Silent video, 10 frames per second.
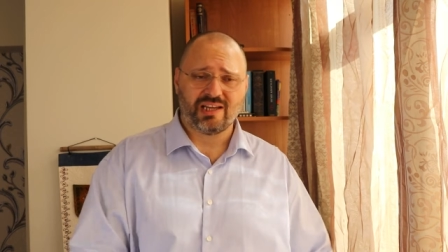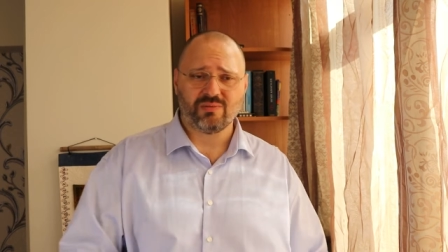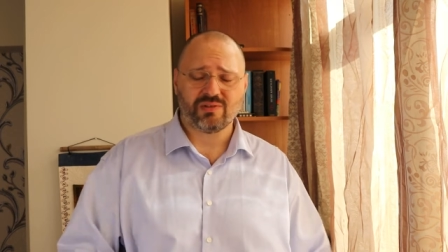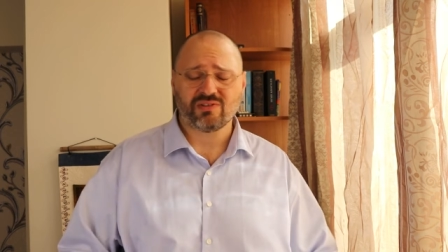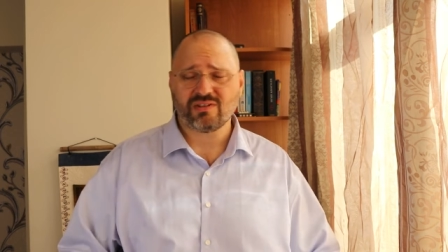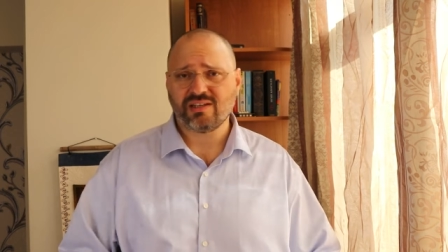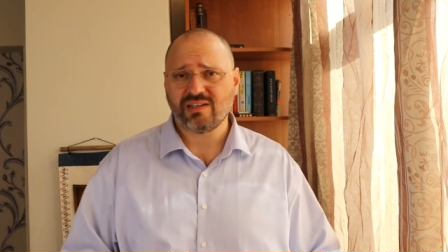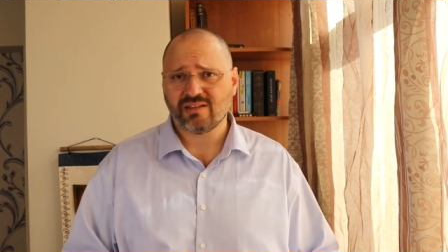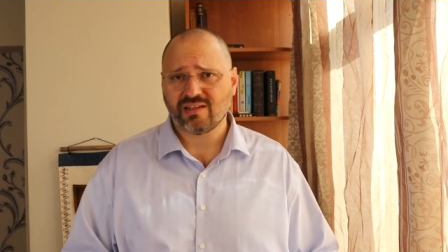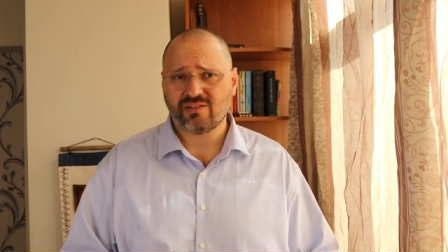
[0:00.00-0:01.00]
align with
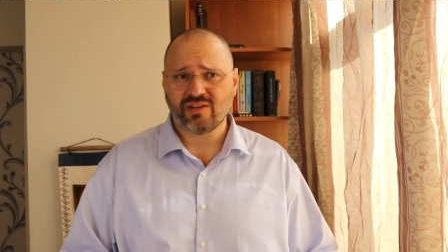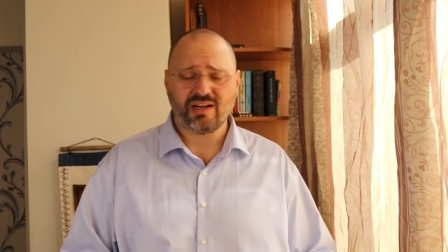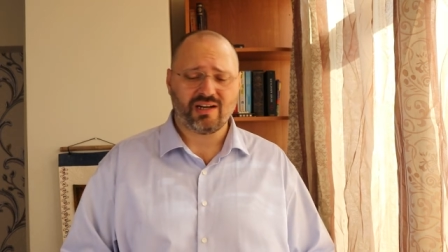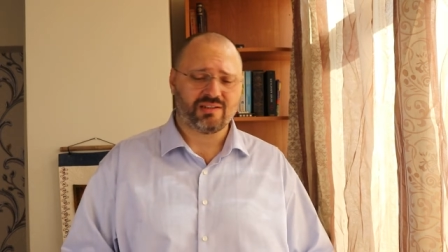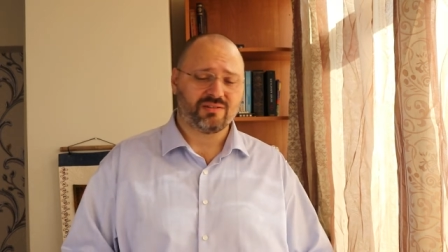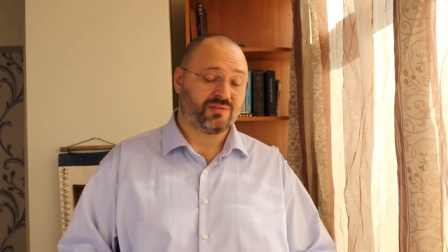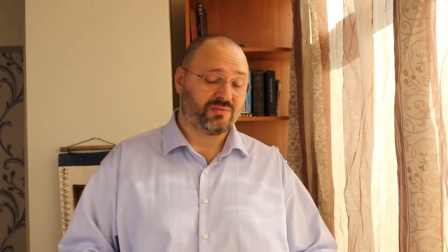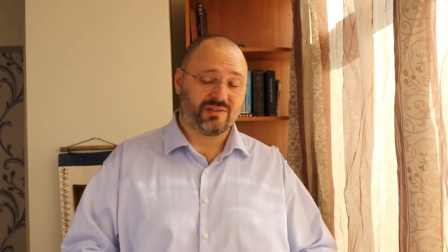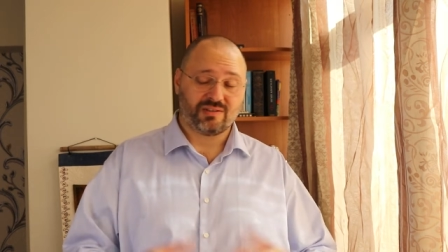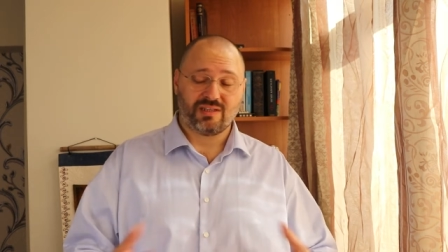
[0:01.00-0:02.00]
Turkey in that regard, or
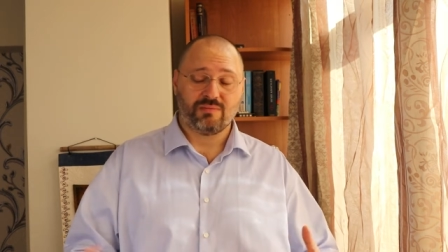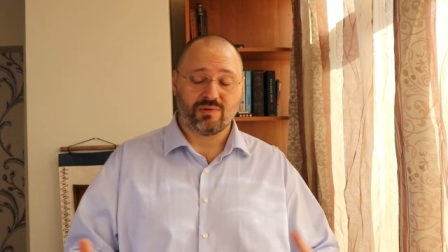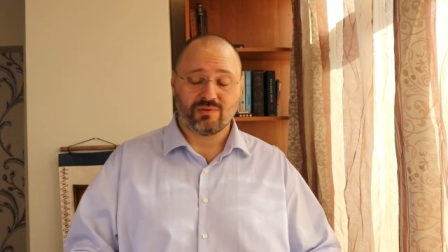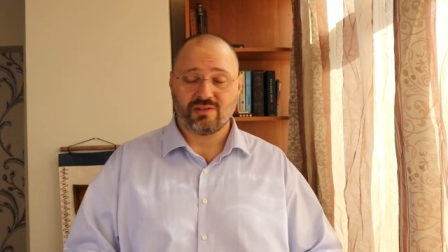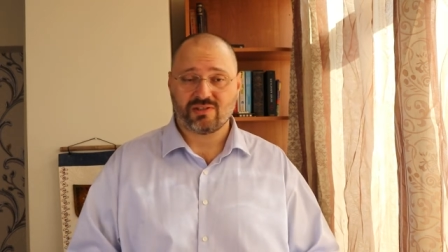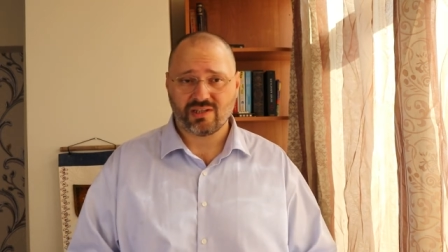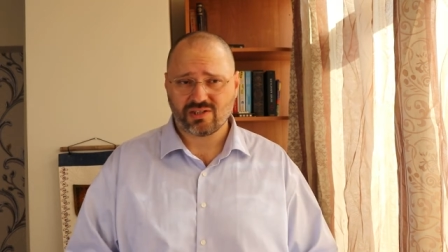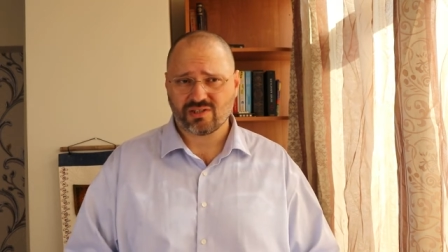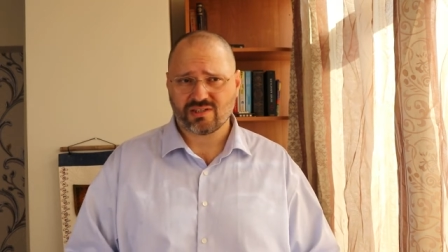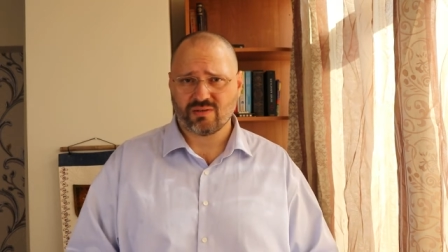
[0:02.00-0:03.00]
will keep all these
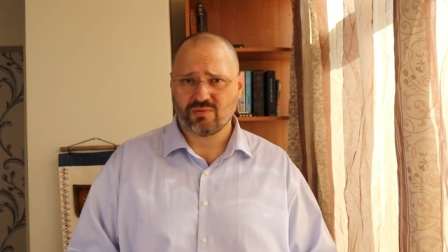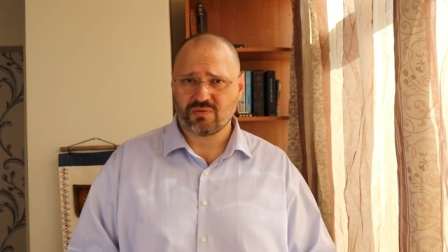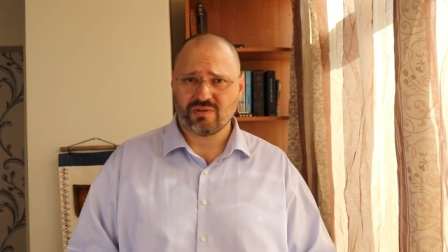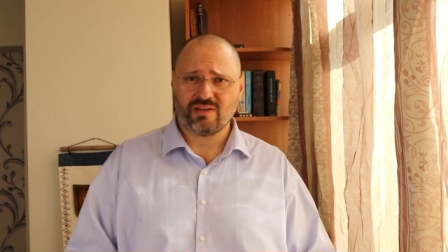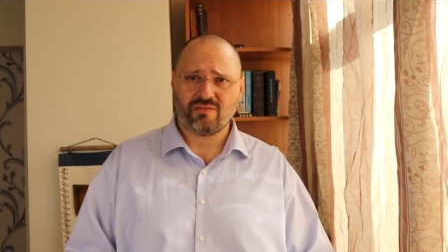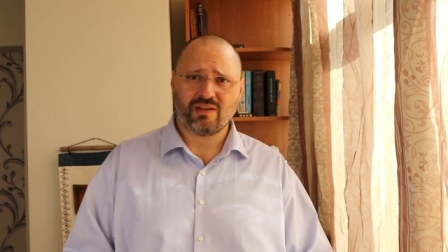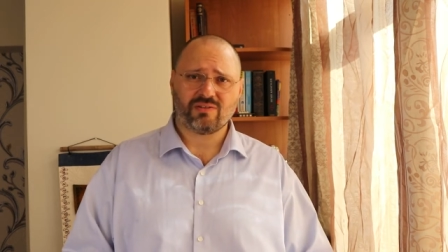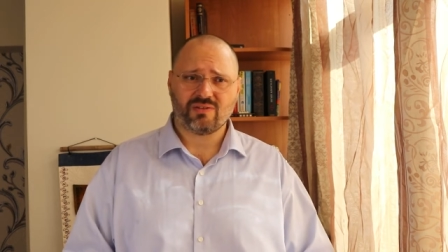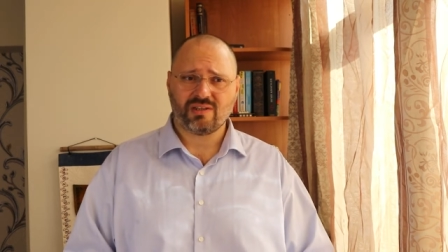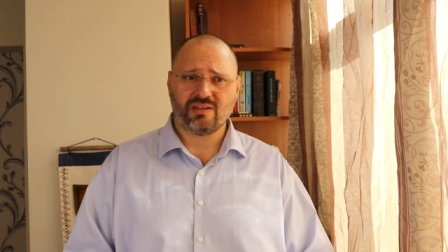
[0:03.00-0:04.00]
sanctions and which will
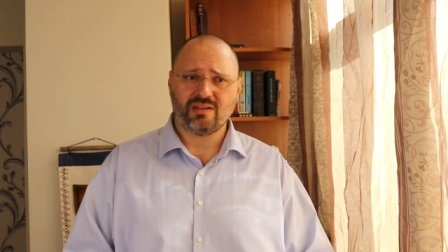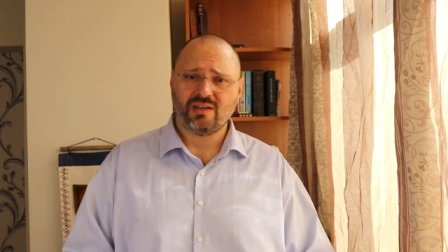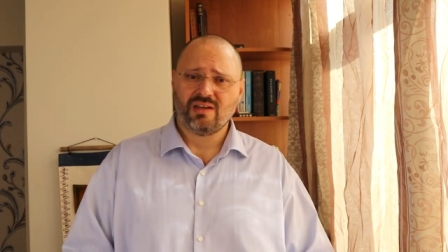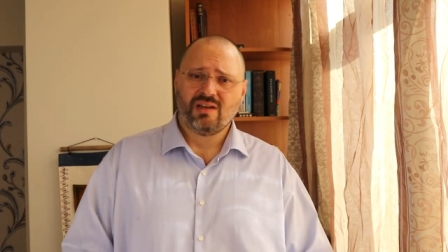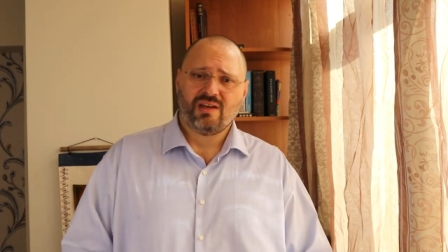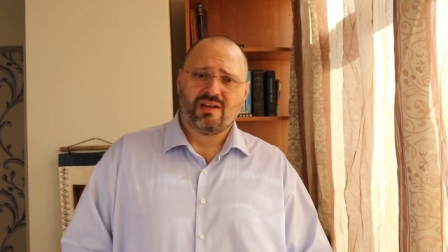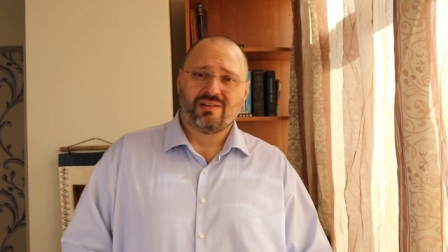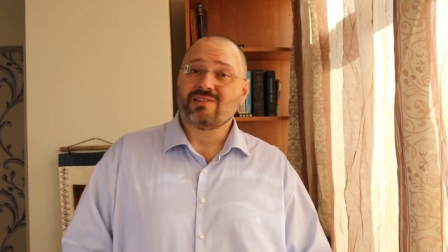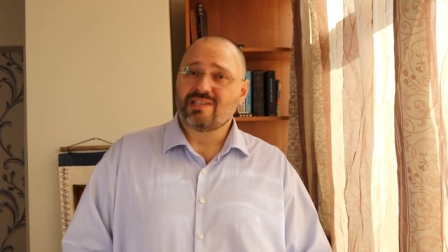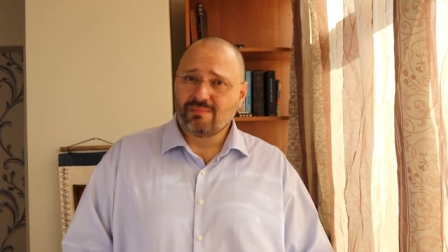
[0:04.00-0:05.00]
affect Turkey
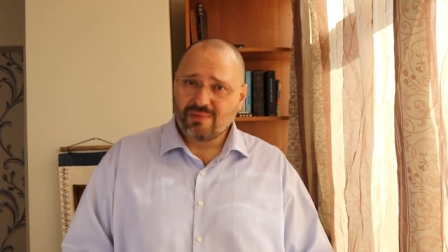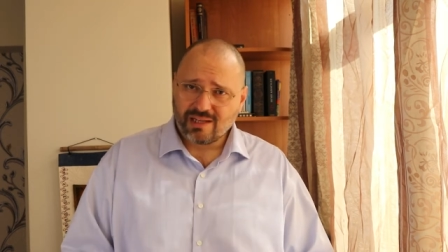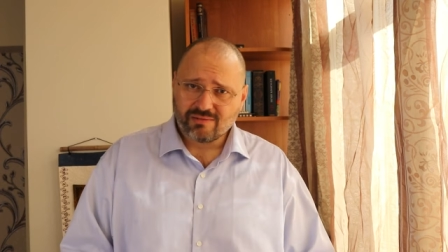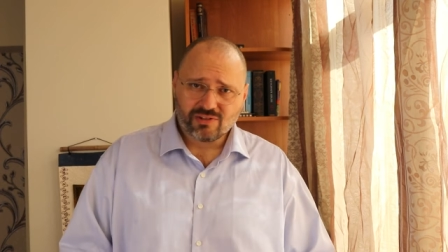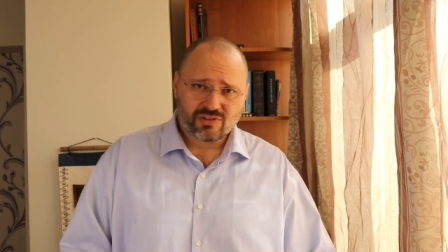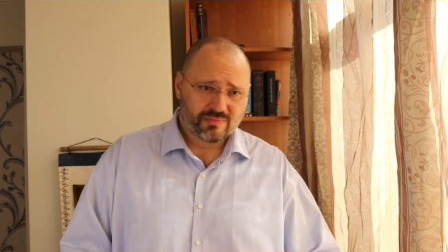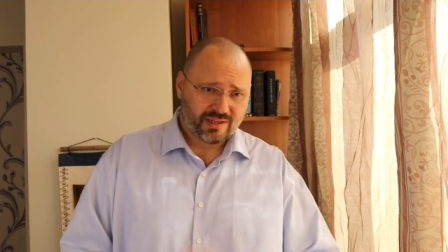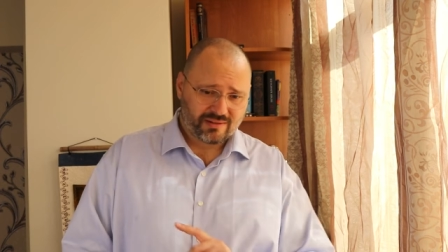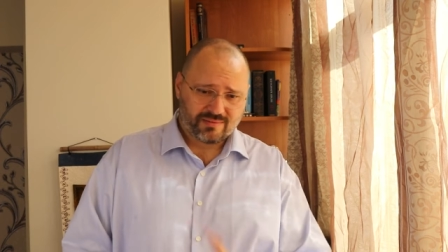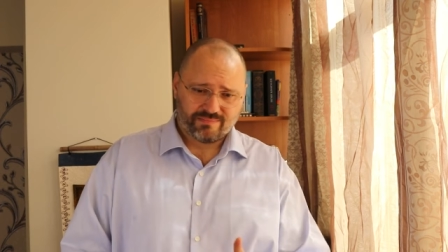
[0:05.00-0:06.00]
to some levels,
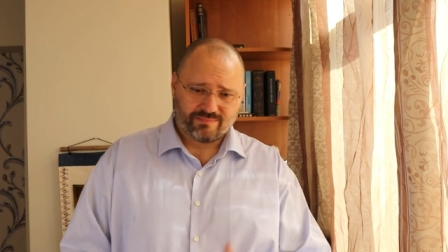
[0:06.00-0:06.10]
but